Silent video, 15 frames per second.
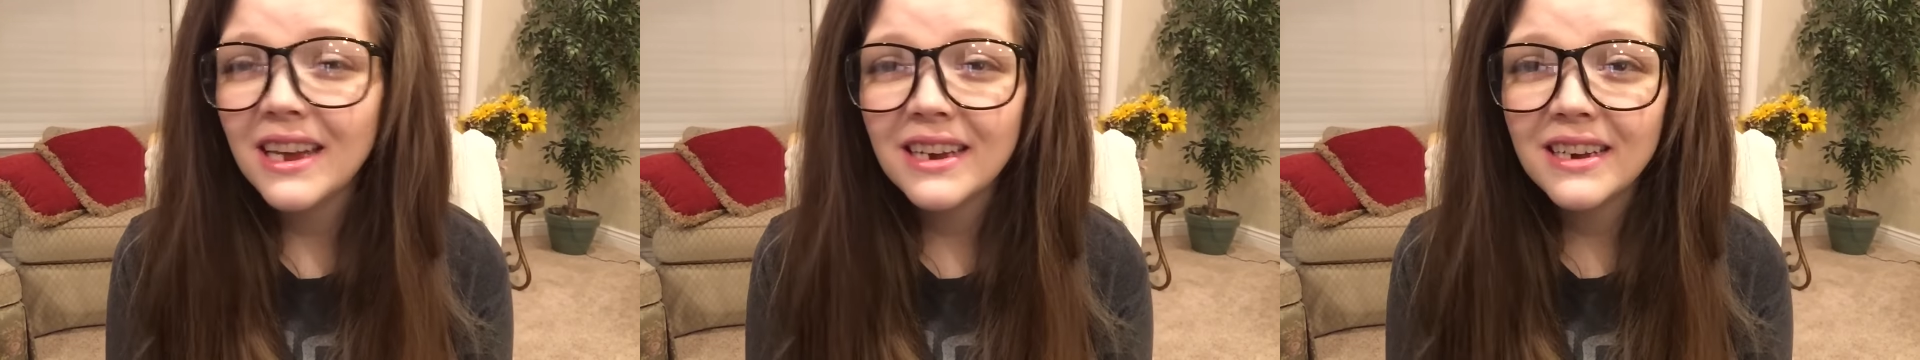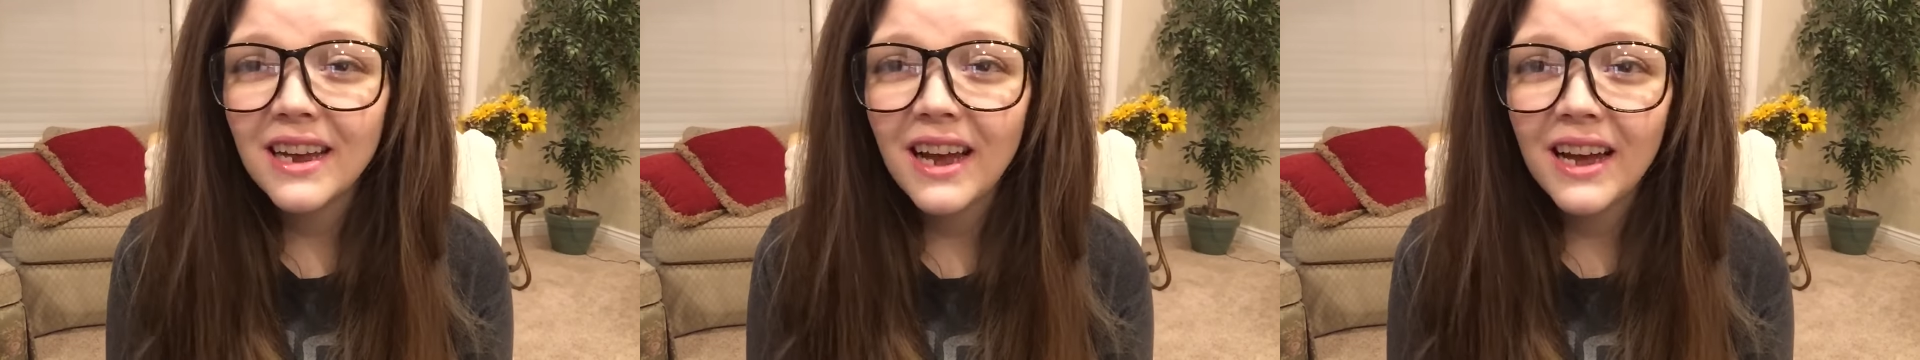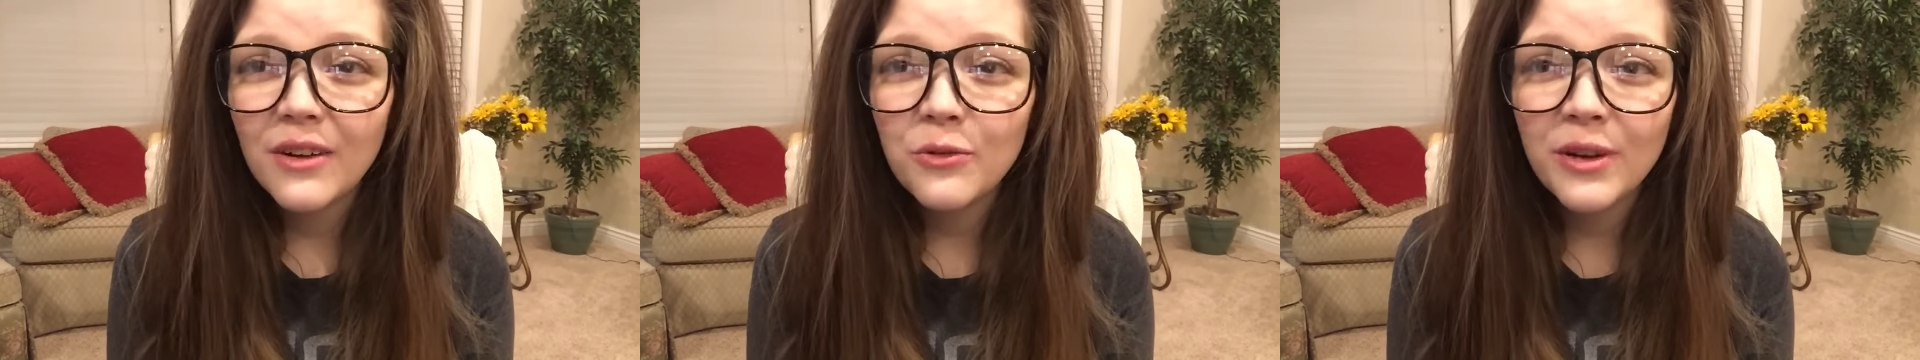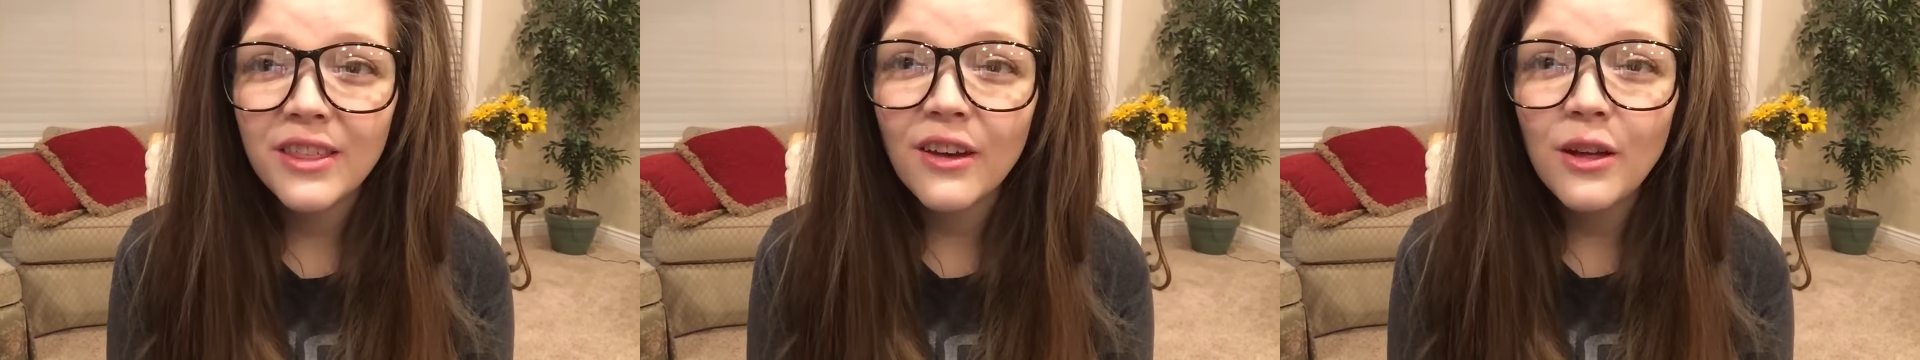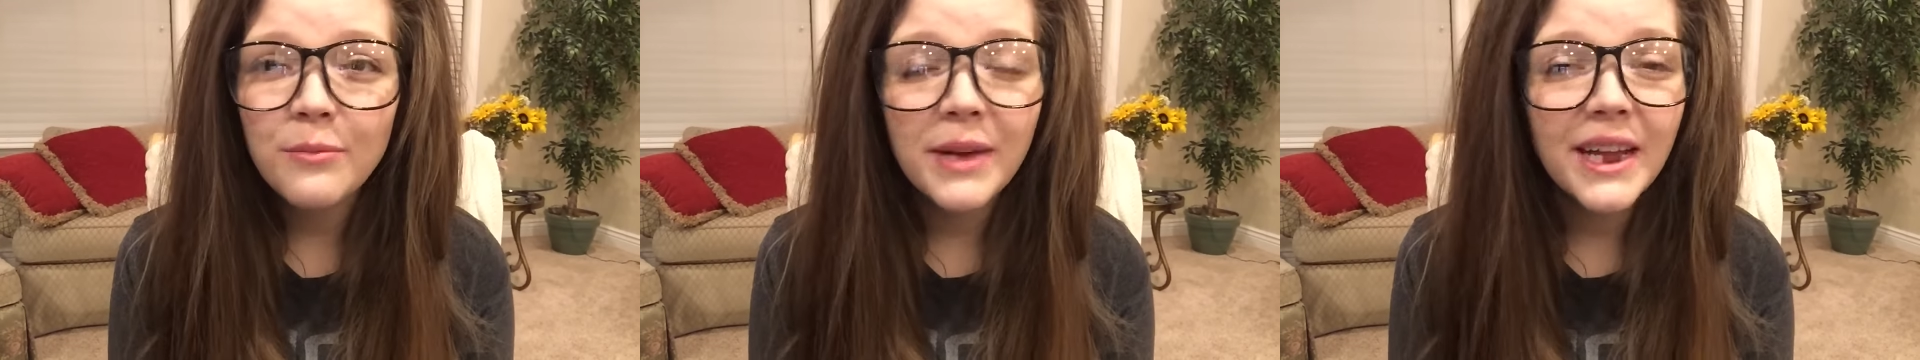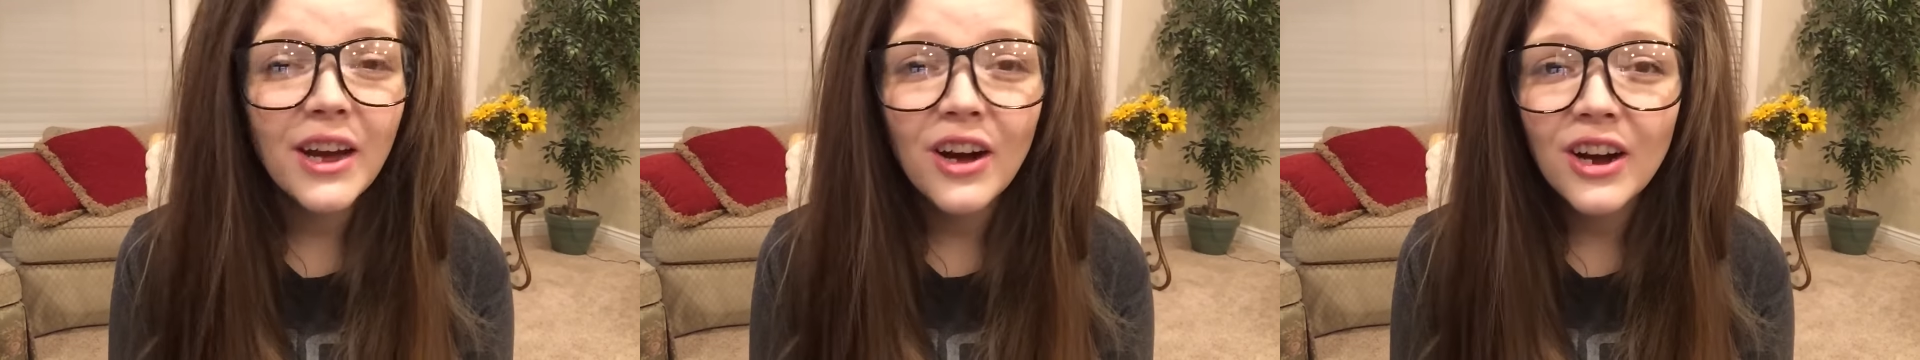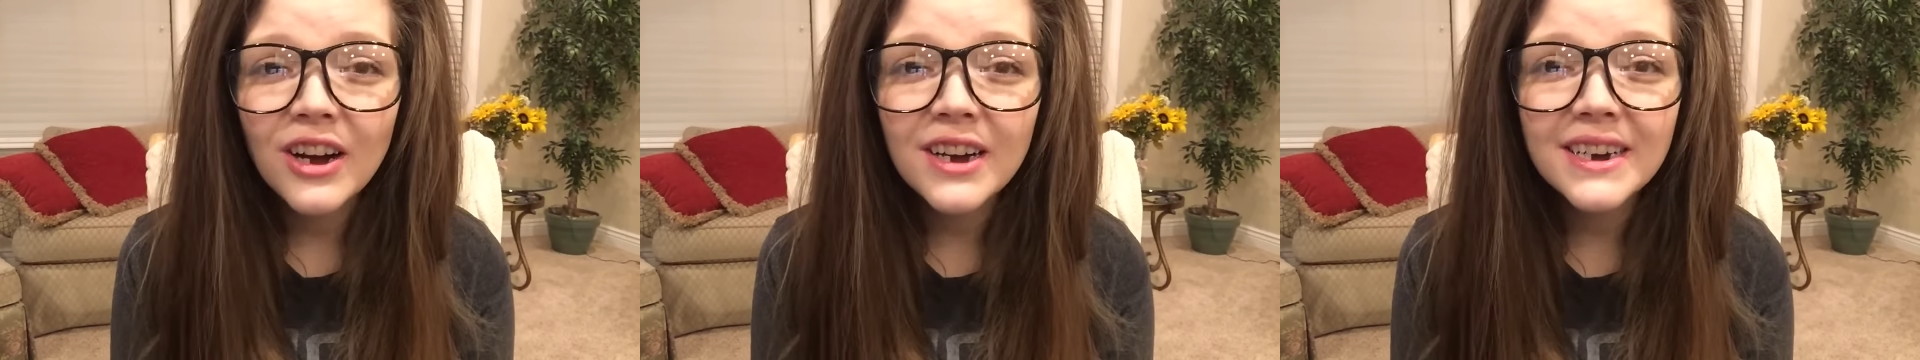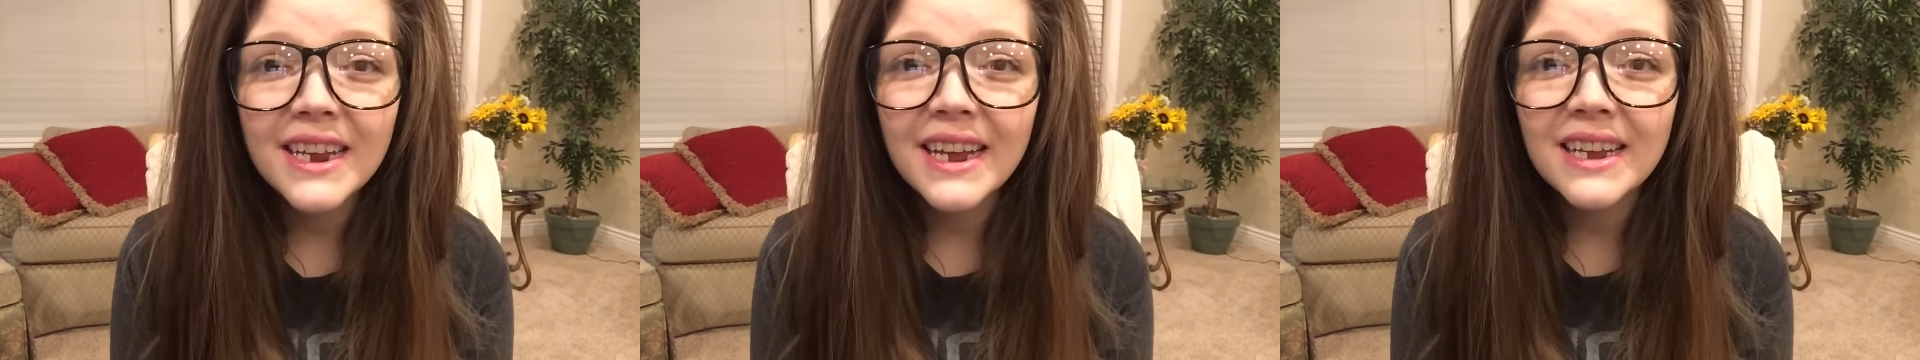and I, with all my heart,